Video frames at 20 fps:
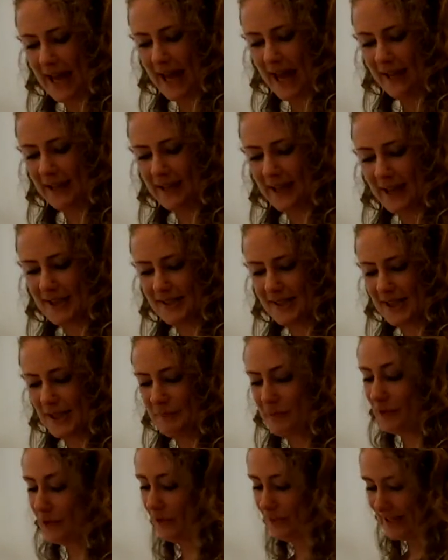and lastly
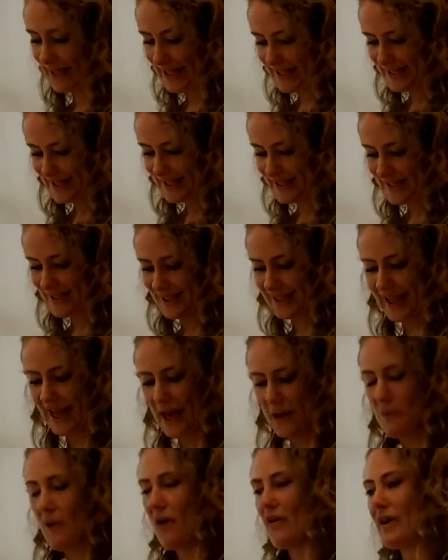but not least,
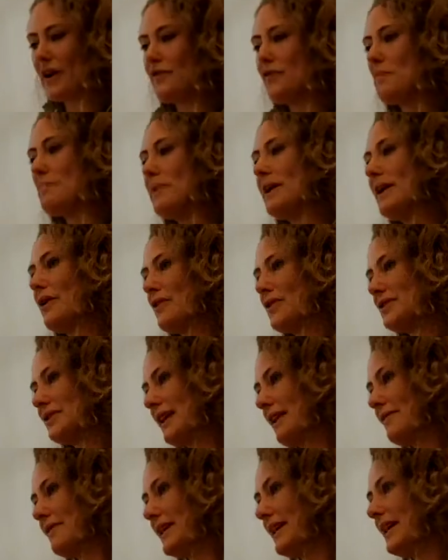Kate Warwick from PR
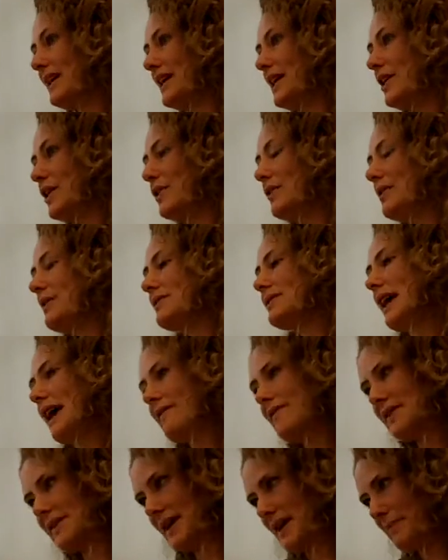Savvy, who knows
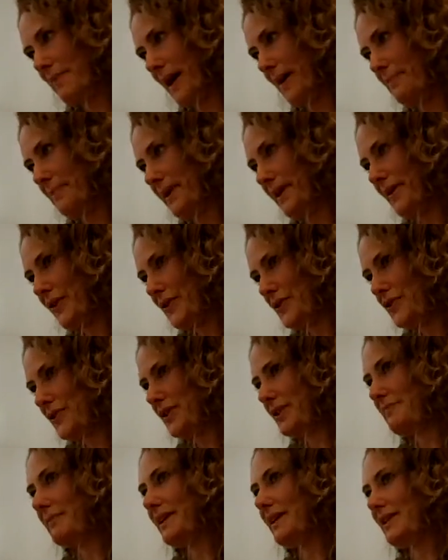everything about PR,
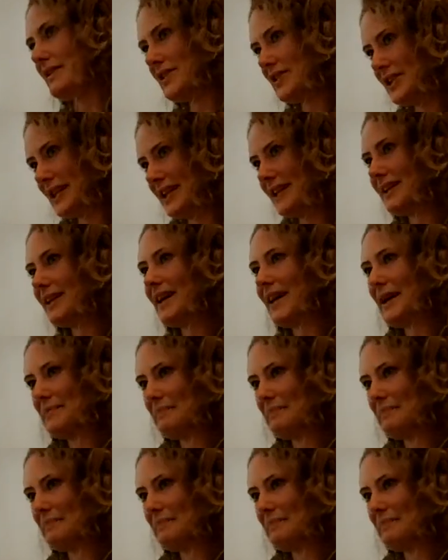trust me, and she can